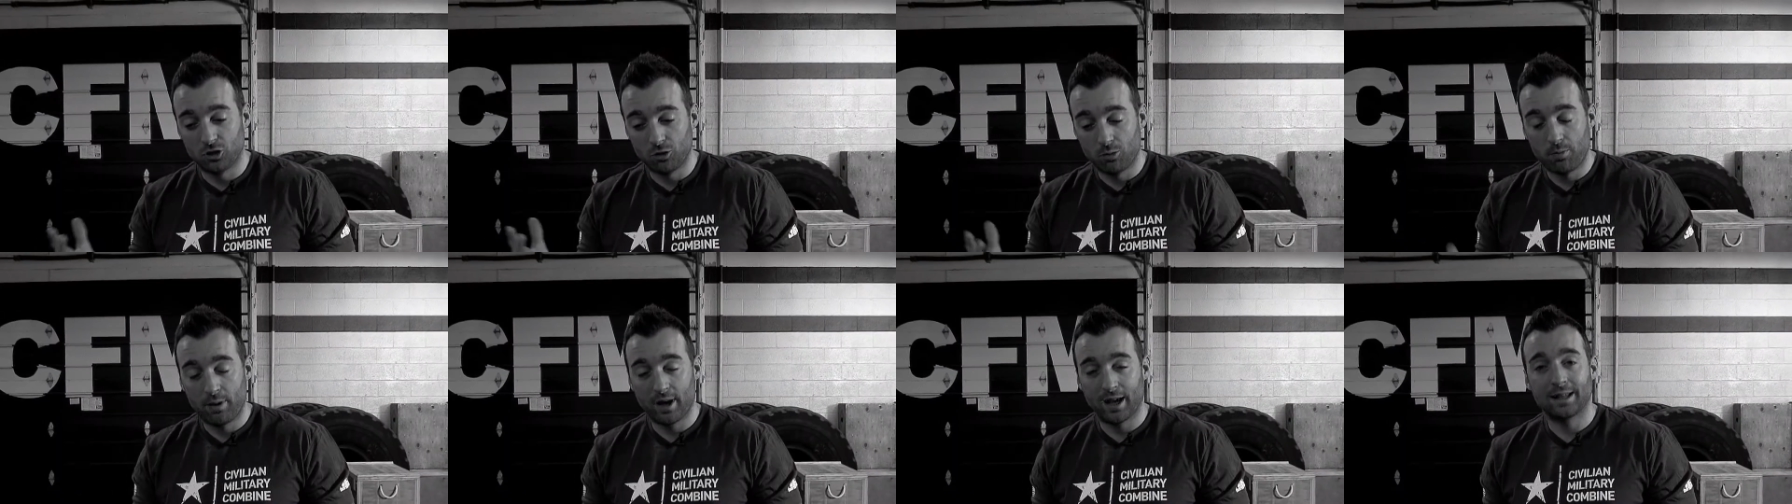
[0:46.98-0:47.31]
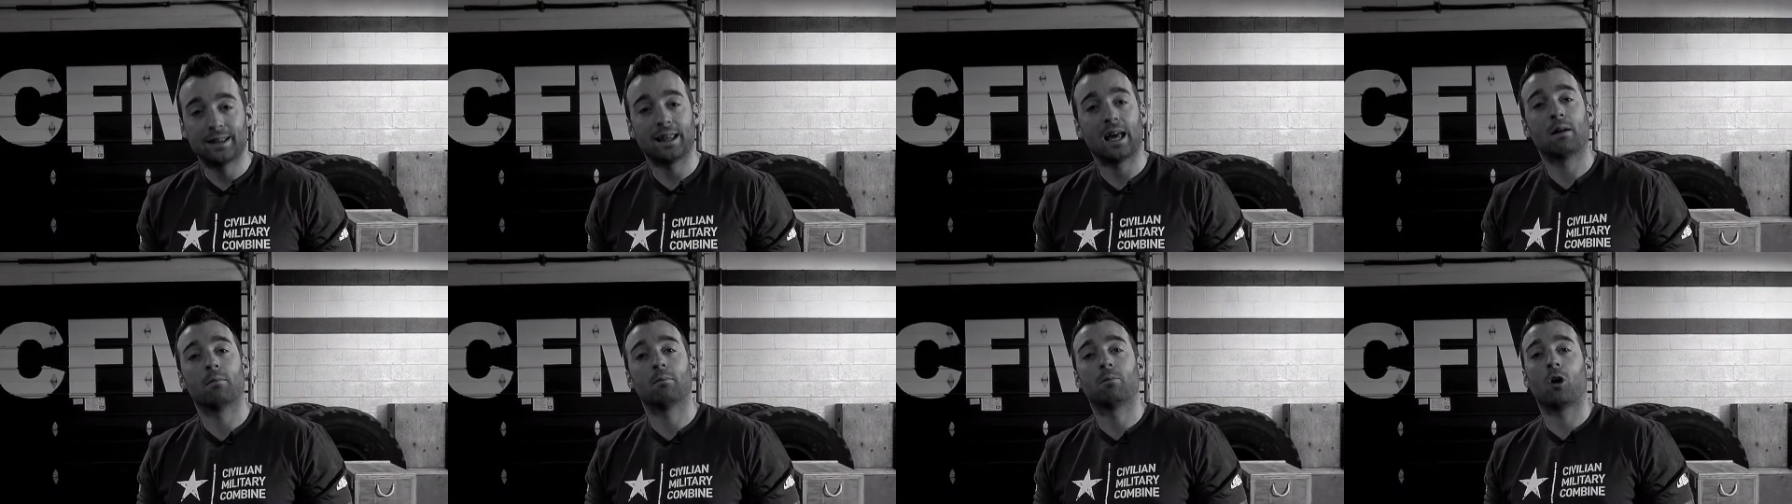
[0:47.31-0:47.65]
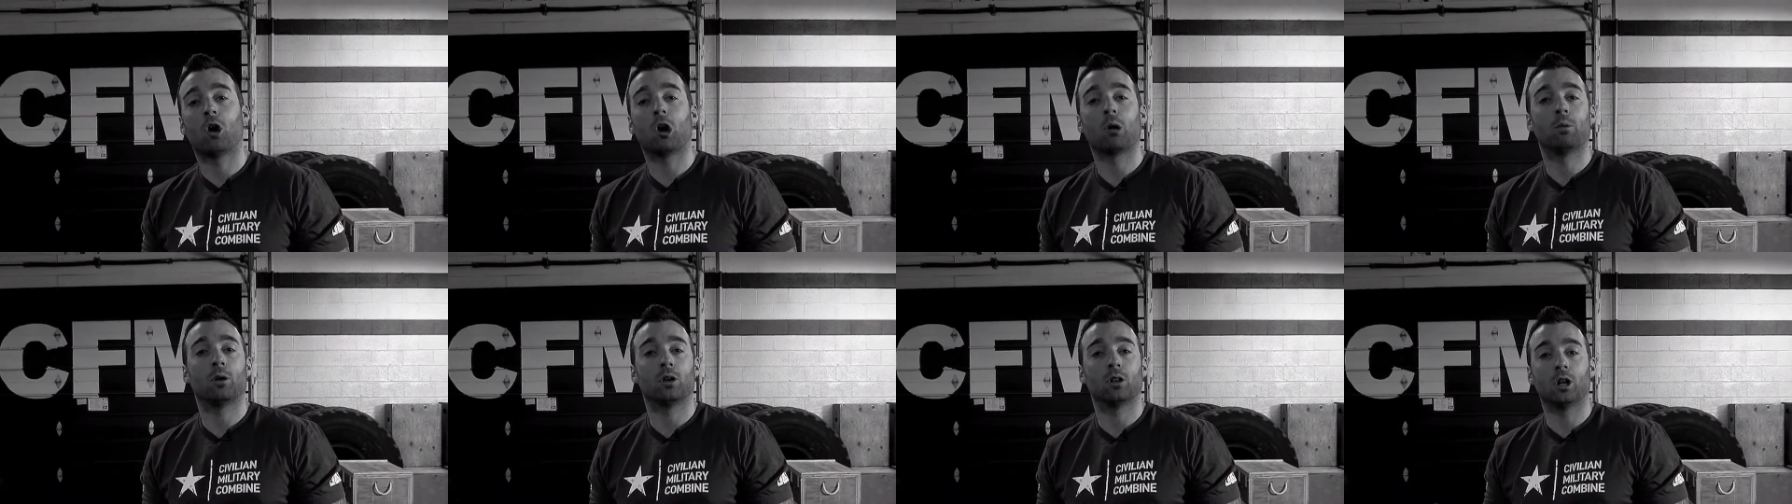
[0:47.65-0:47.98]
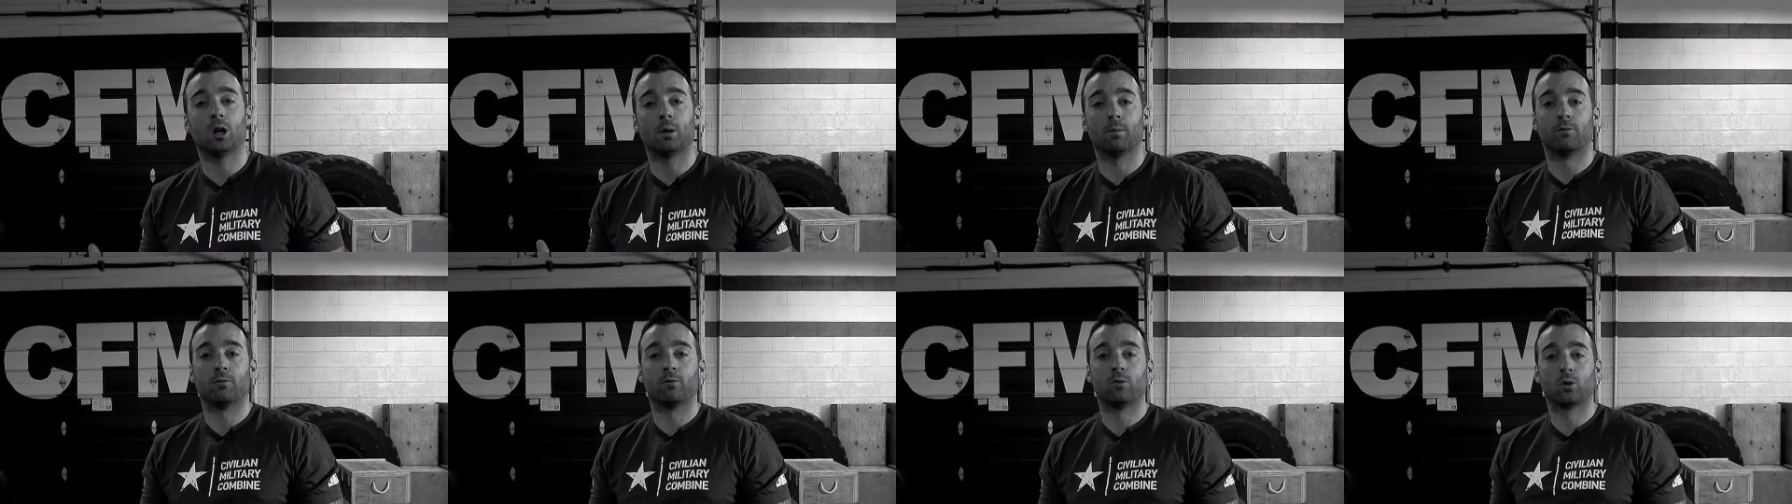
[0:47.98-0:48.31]
you pick that barbell
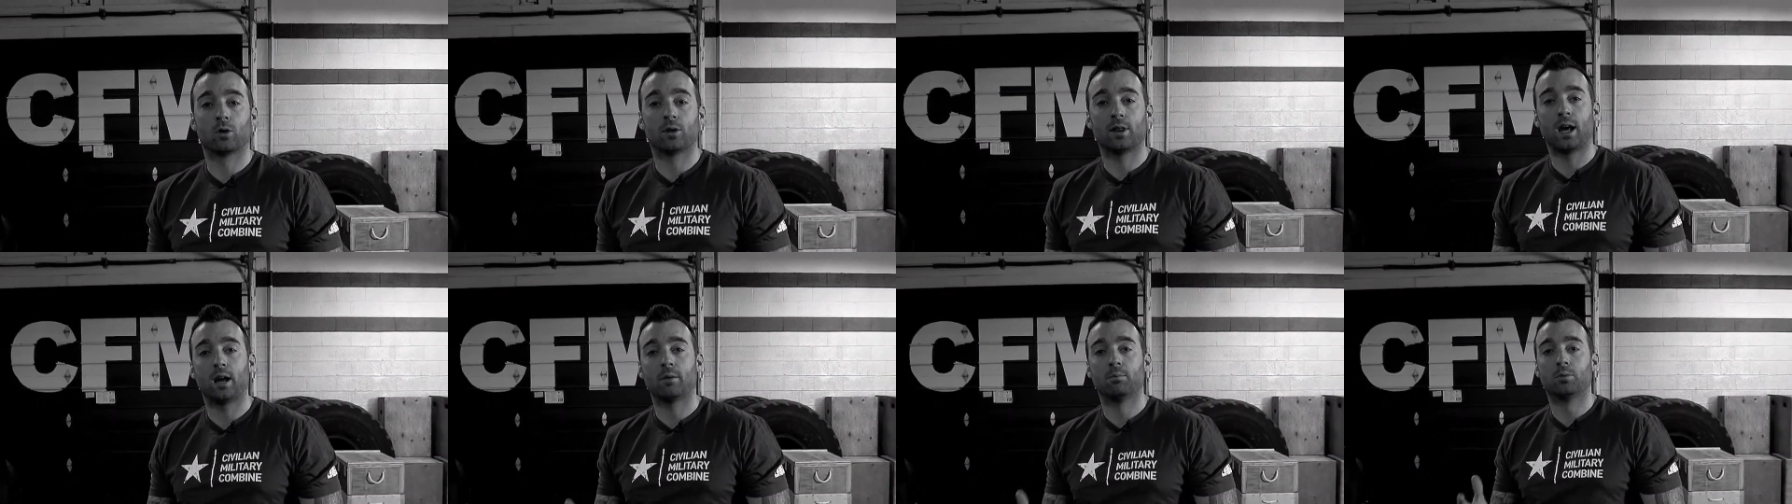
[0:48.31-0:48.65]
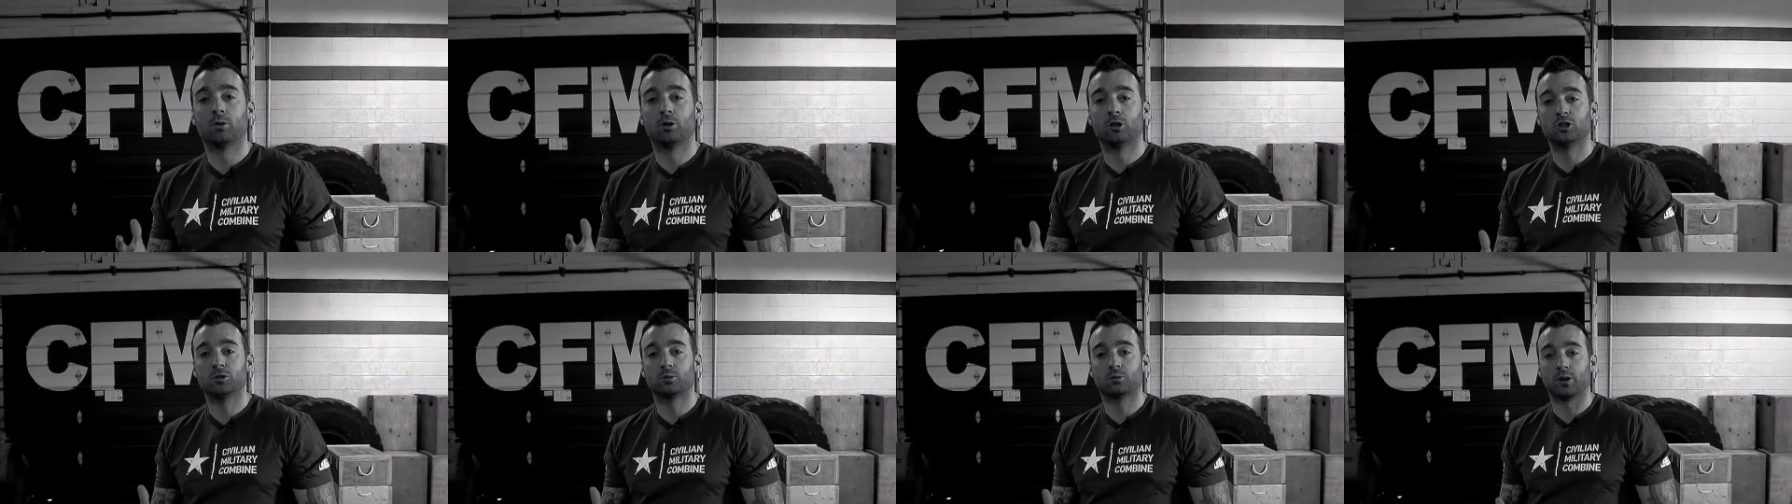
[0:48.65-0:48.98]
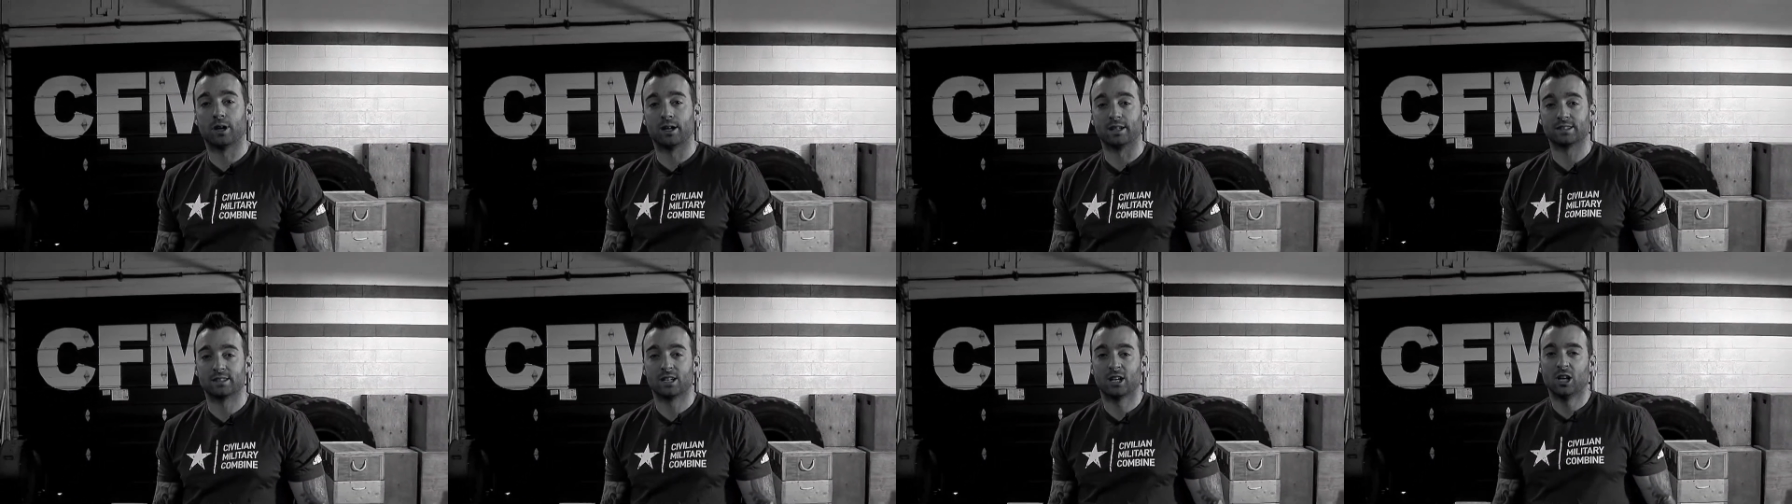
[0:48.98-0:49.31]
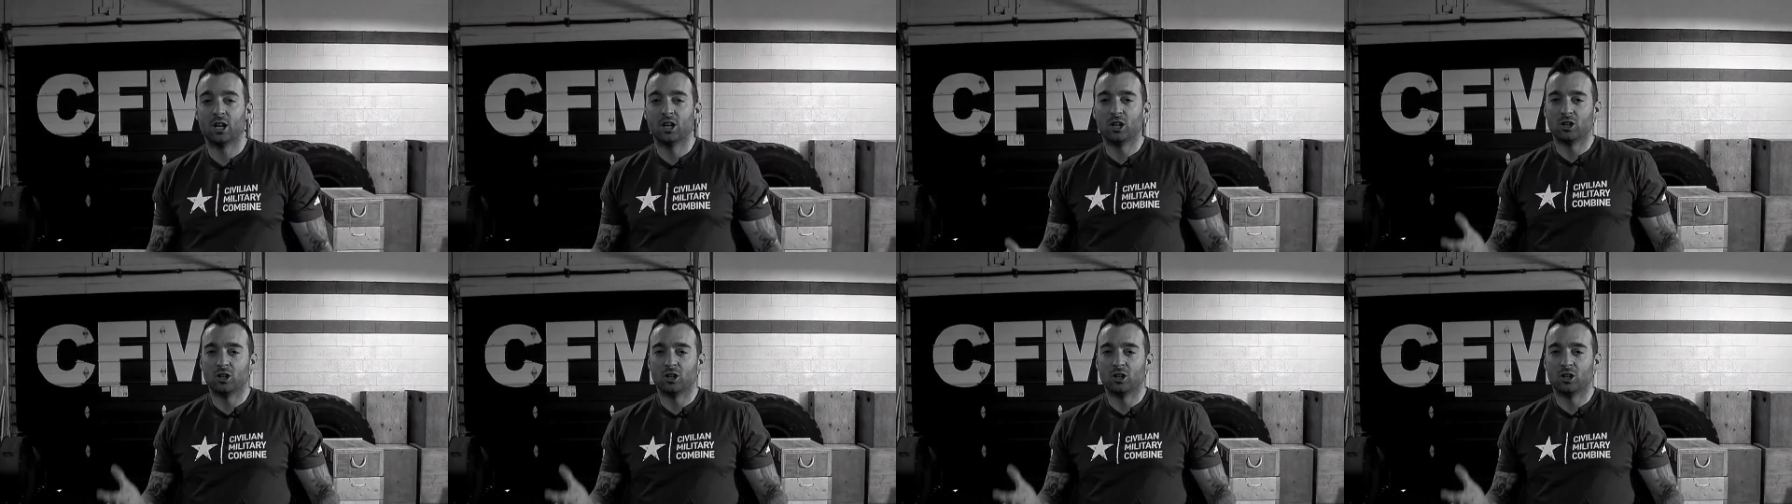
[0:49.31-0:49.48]
up for that push press,